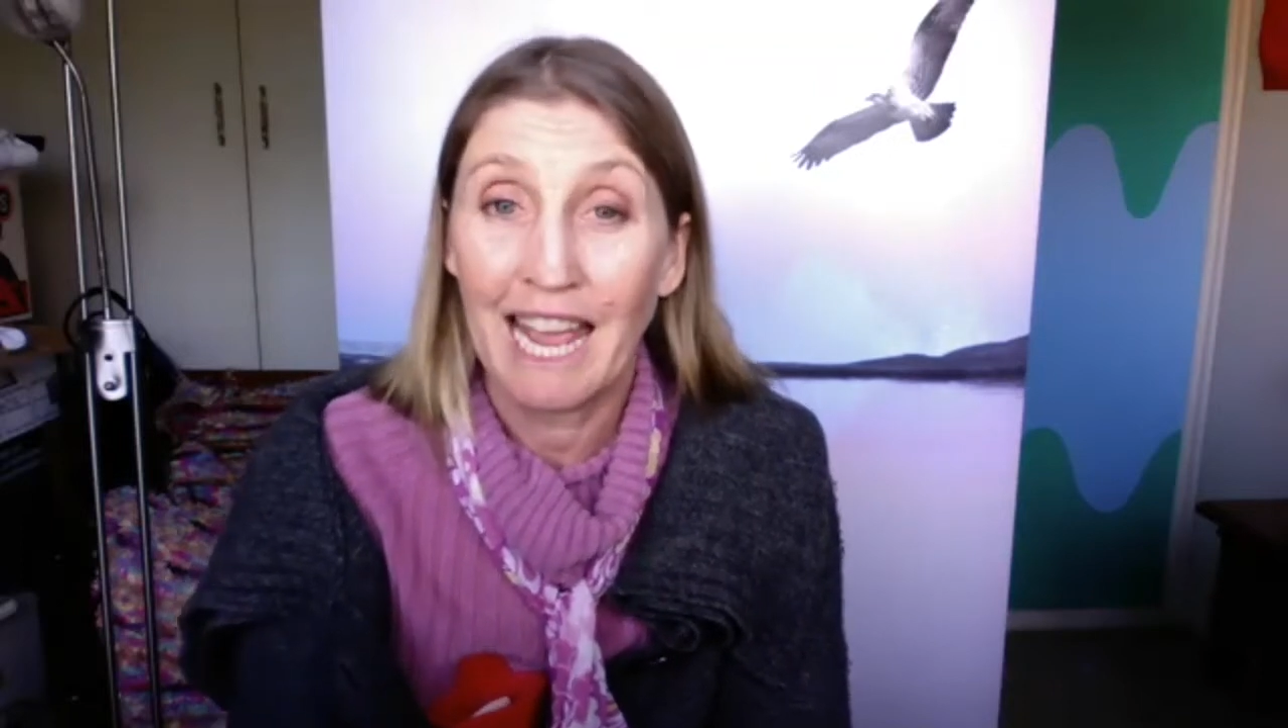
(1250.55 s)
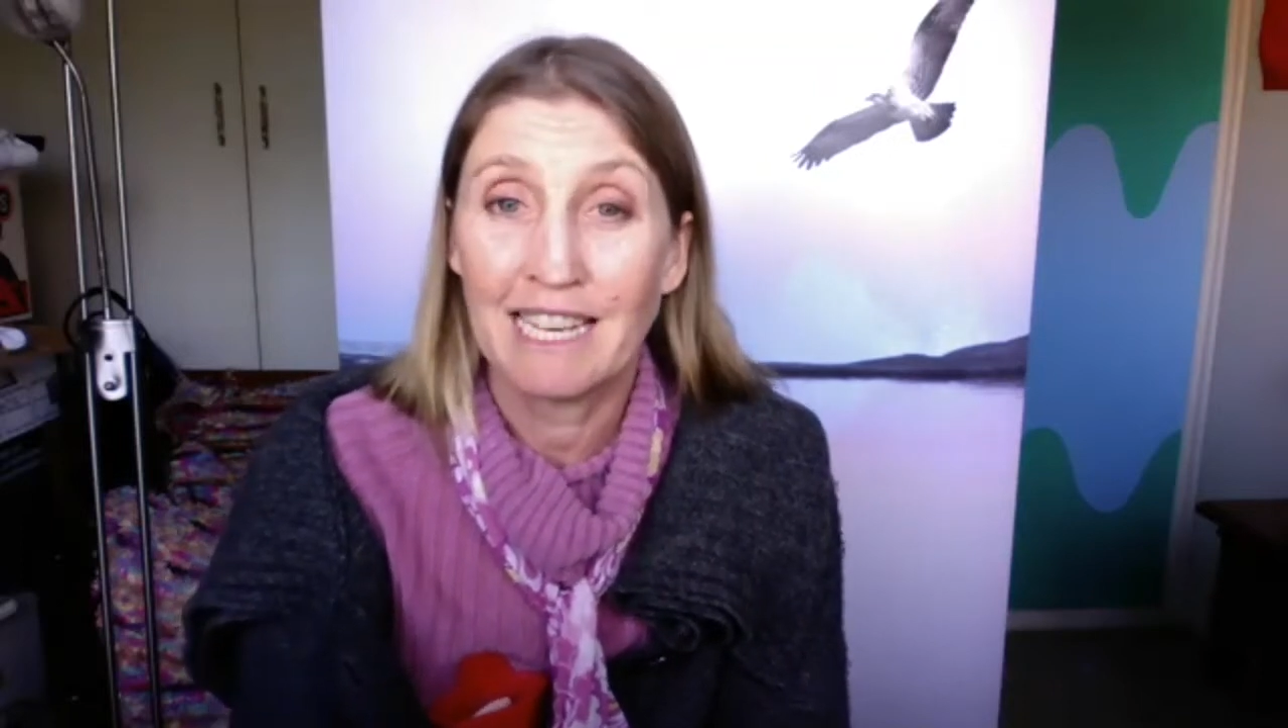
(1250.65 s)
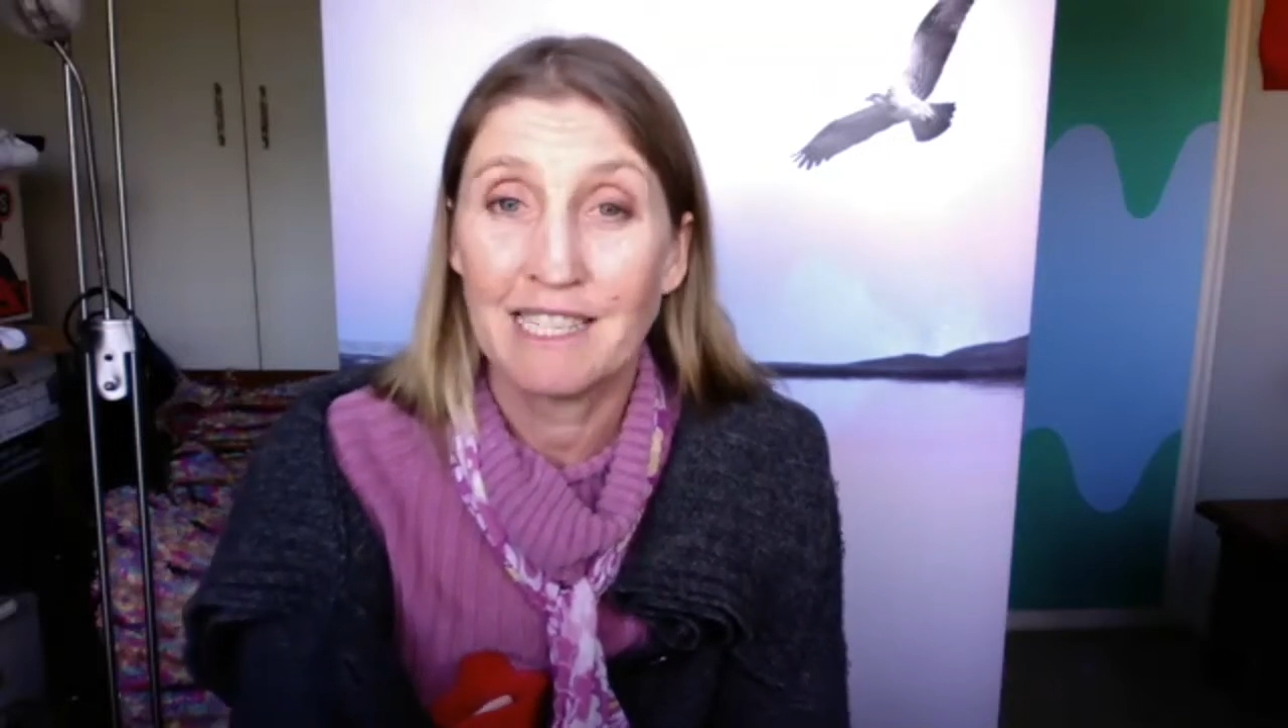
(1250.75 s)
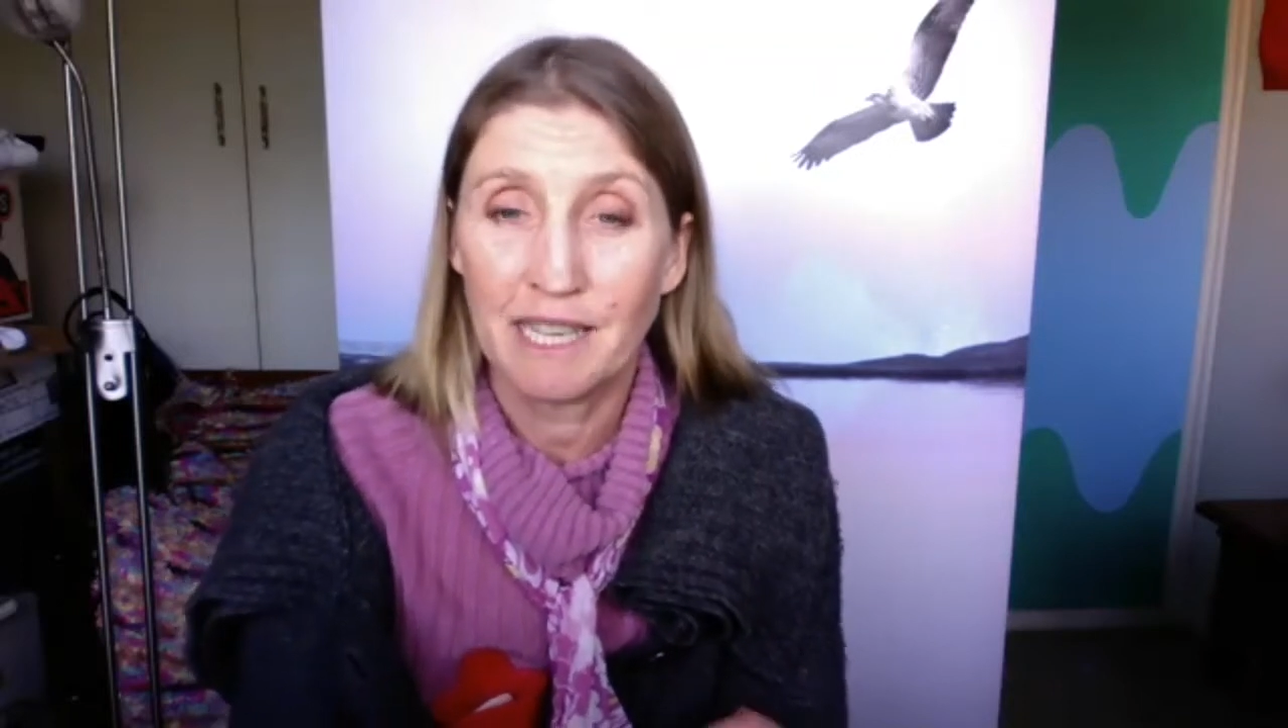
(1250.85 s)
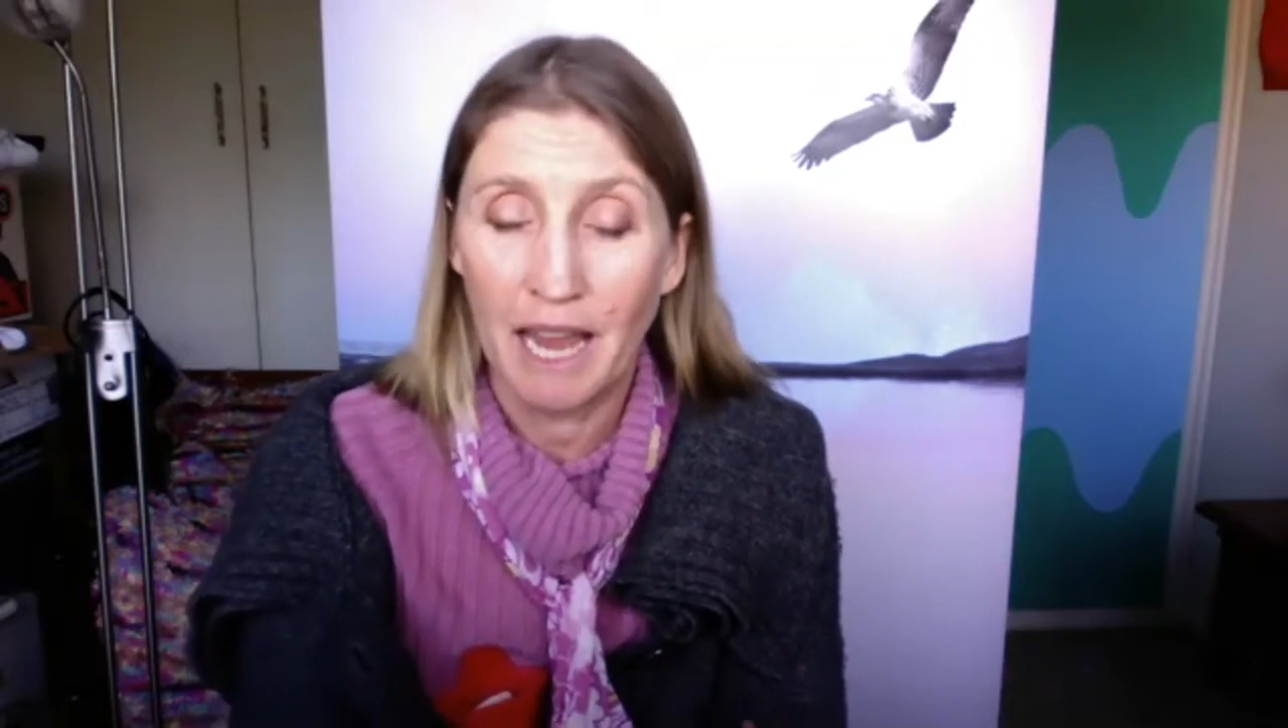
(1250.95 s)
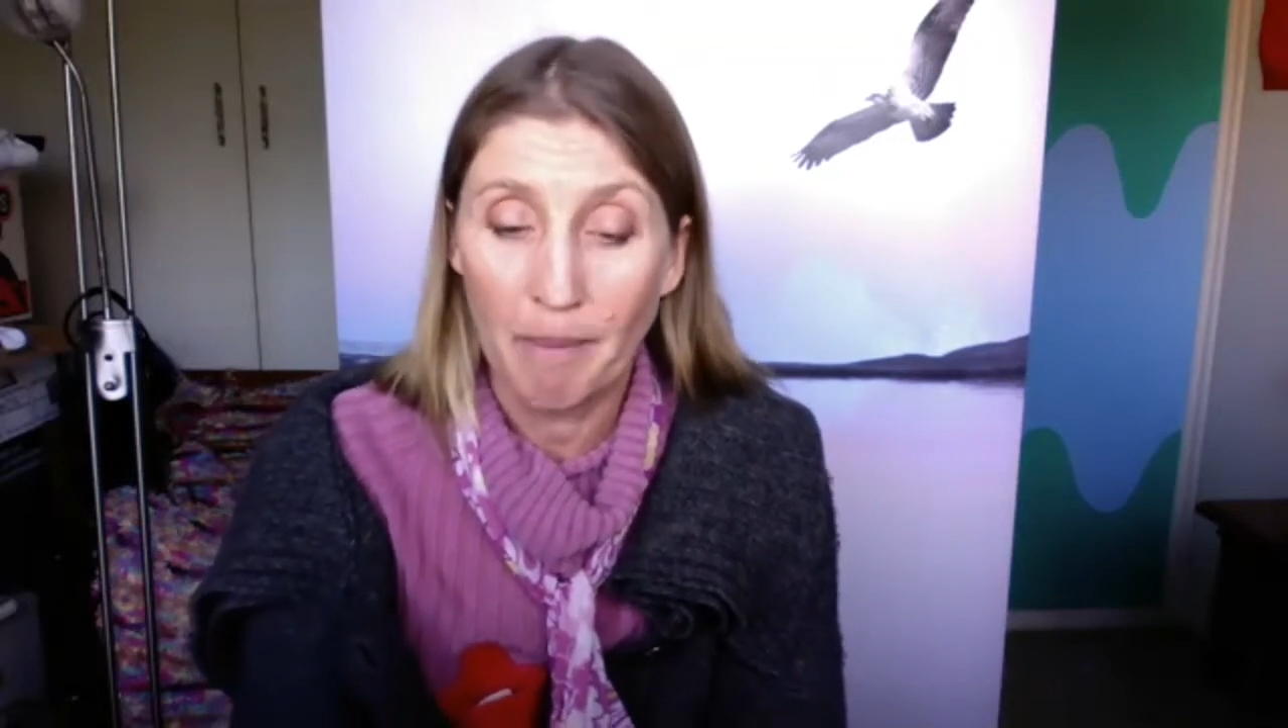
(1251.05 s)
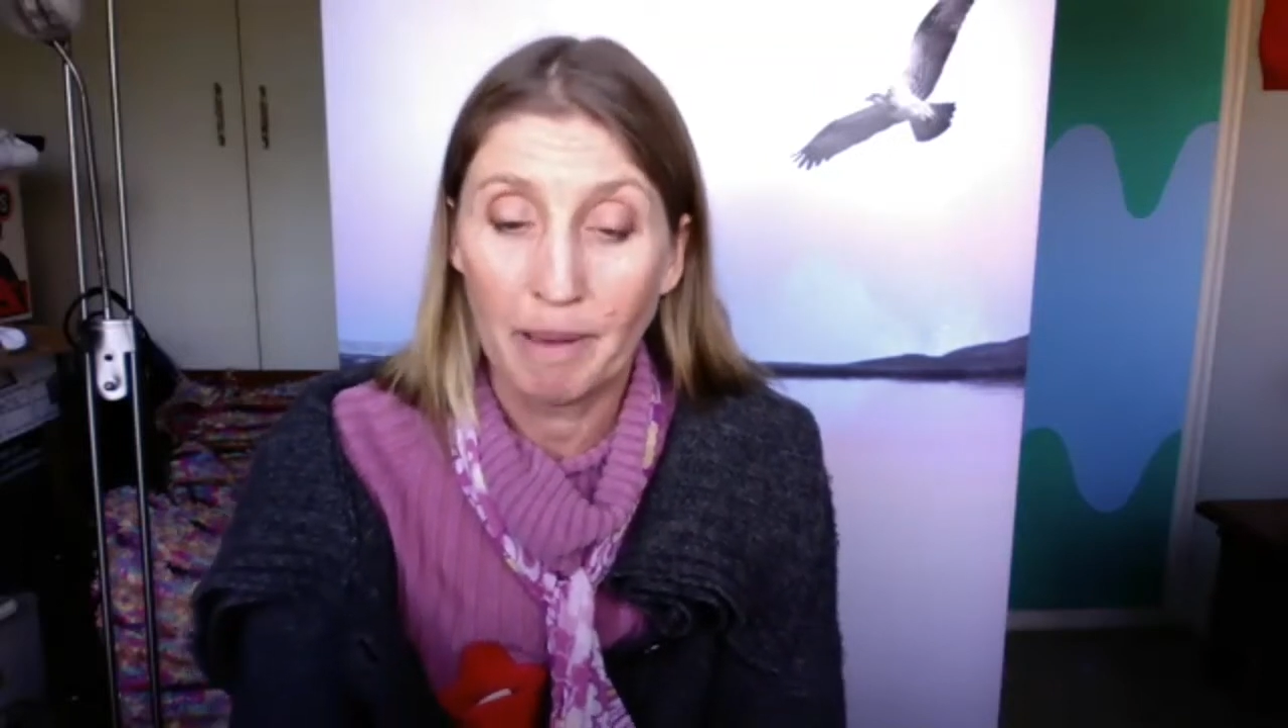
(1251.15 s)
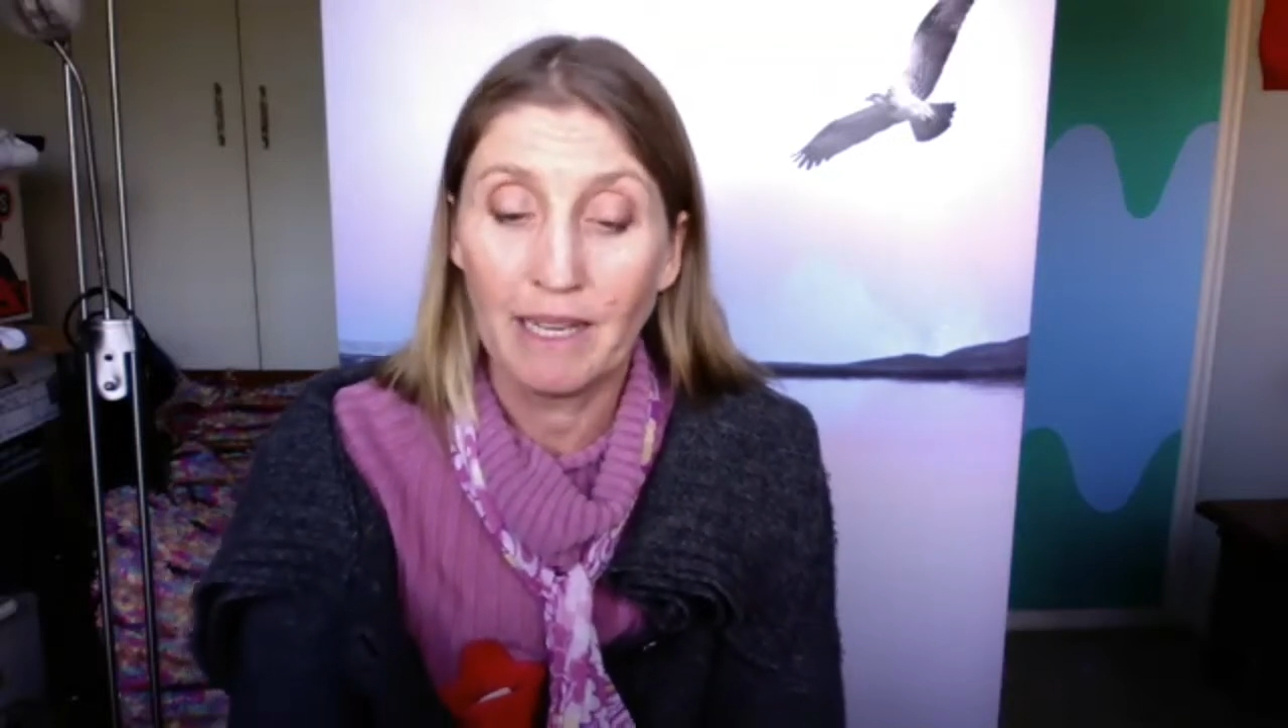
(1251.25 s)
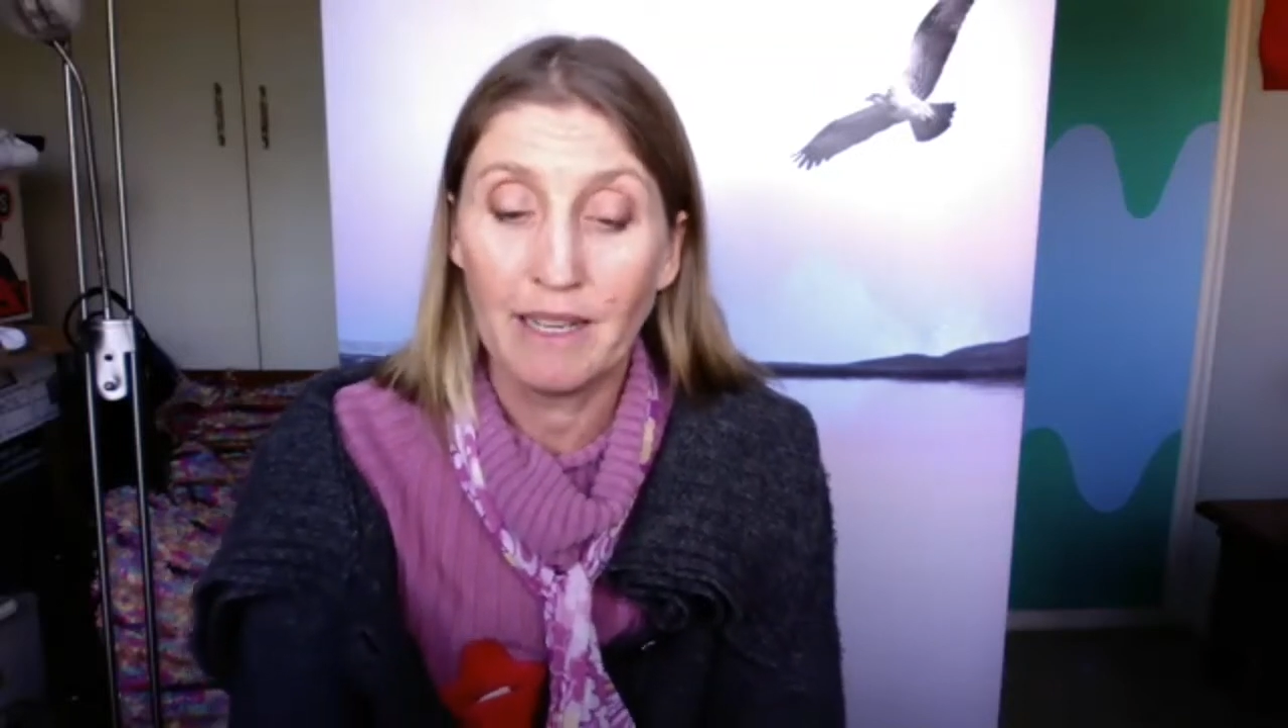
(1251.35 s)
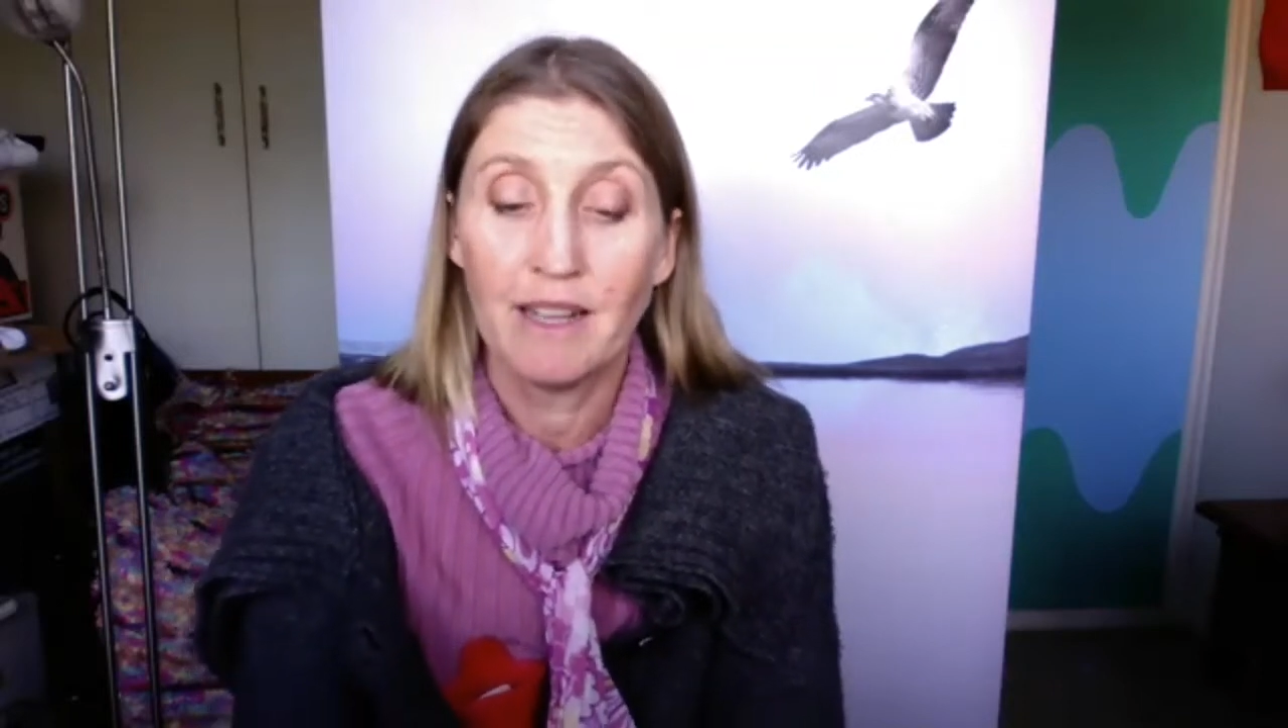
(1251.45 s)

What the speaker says: and tapping.